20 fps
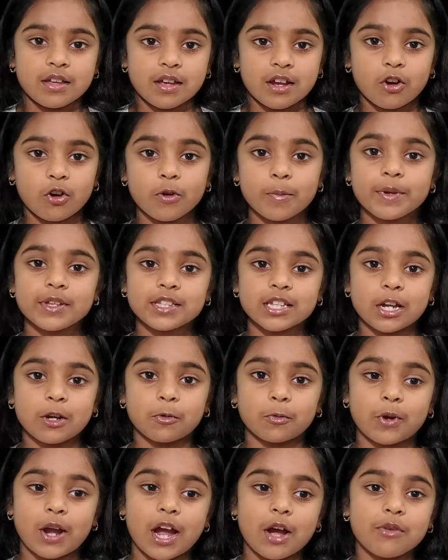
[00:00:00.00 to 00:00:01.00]
orbits
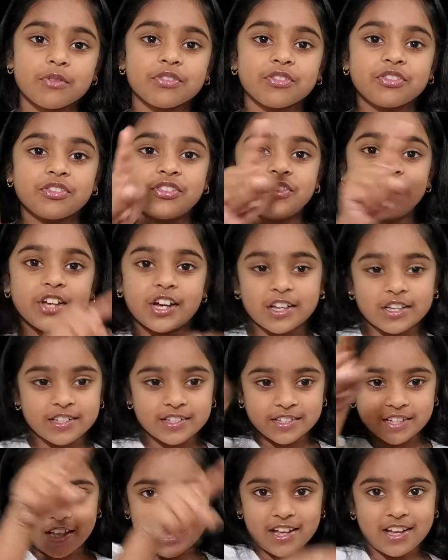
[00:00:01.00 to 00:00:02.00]
around the
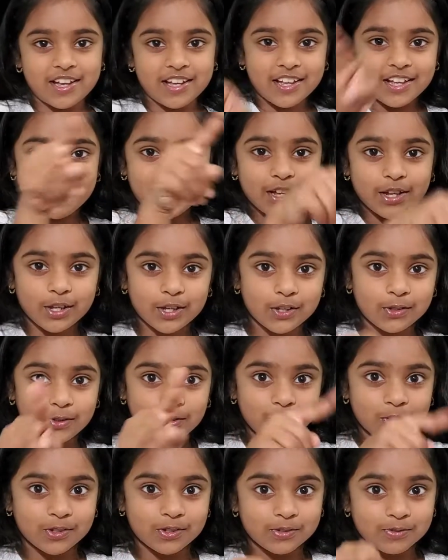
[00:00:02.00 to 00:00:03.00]
sun.
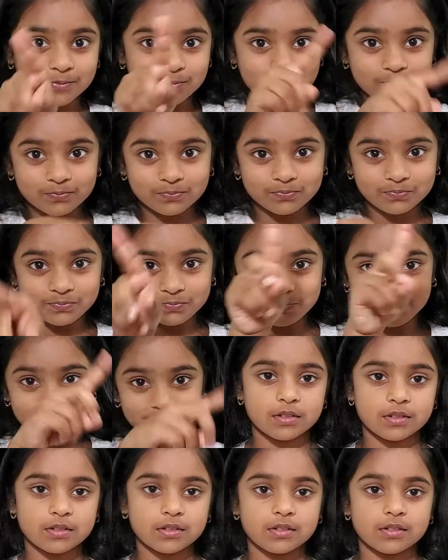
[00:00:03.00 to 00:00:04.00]

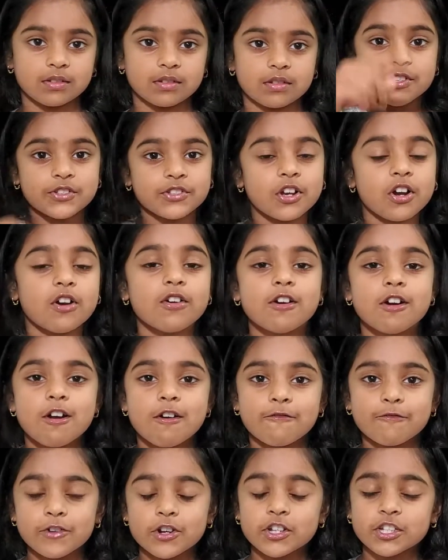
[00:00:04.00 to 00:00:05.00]
So,
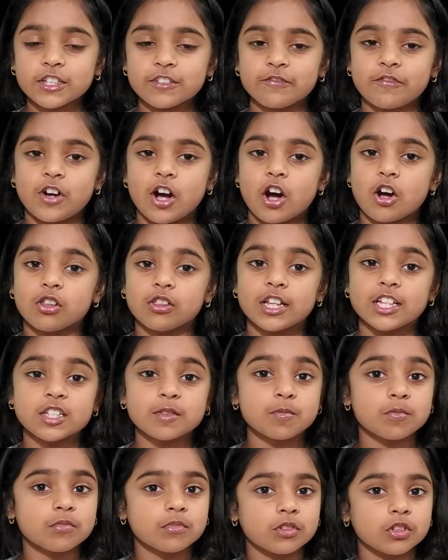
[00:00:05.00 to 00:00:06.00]
first of all,
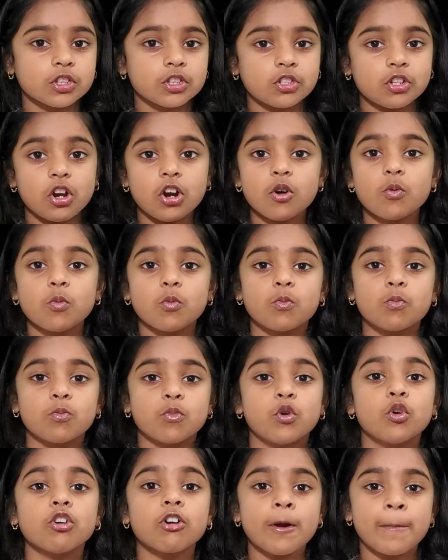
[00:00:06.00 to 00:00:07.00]
let's know
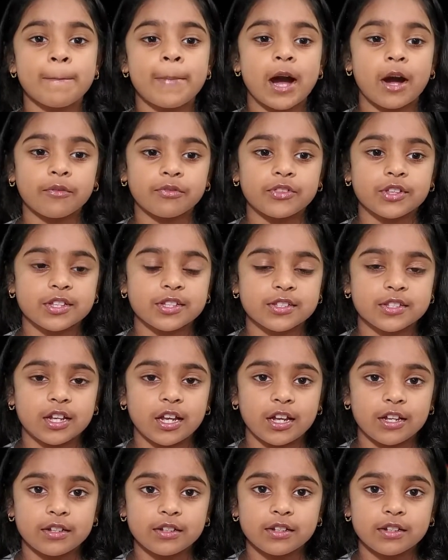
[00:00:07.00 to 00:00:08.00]
more about the
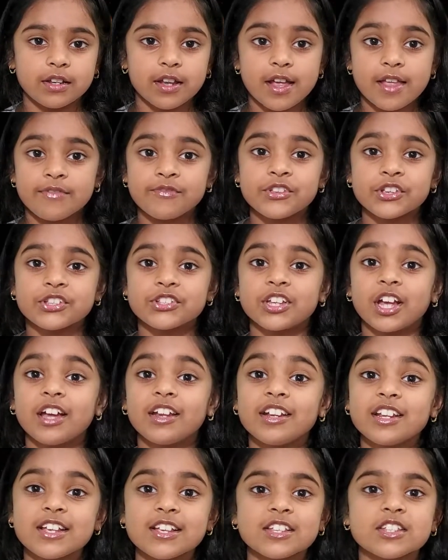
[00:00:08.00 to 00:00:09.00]
sun. The
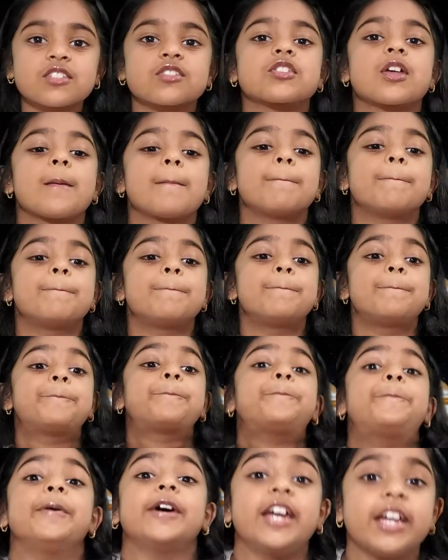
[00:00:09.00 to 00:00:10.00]
sun is the
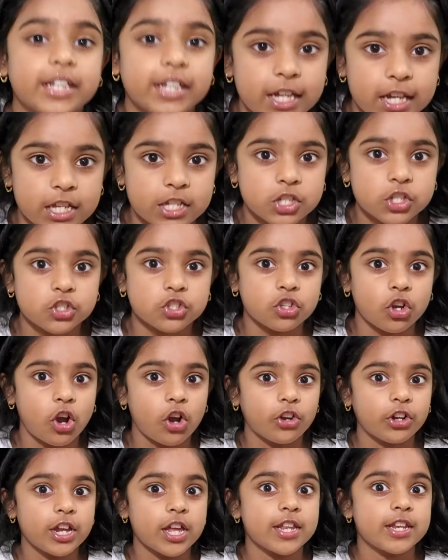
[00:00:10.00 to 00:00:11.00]
biggest
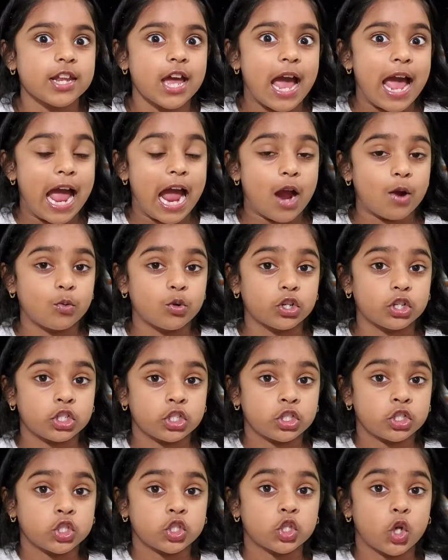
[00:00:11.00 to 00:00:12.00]
star in our
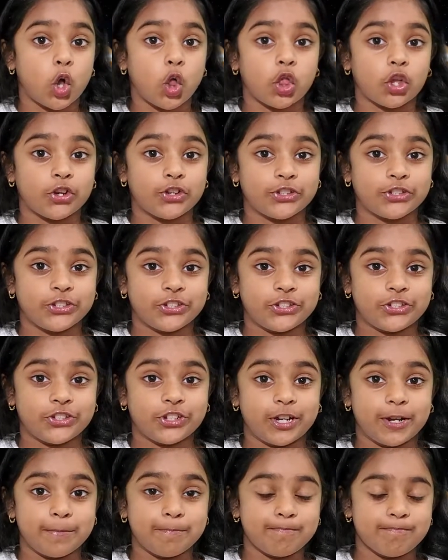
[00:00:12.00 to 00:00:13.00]
solar system,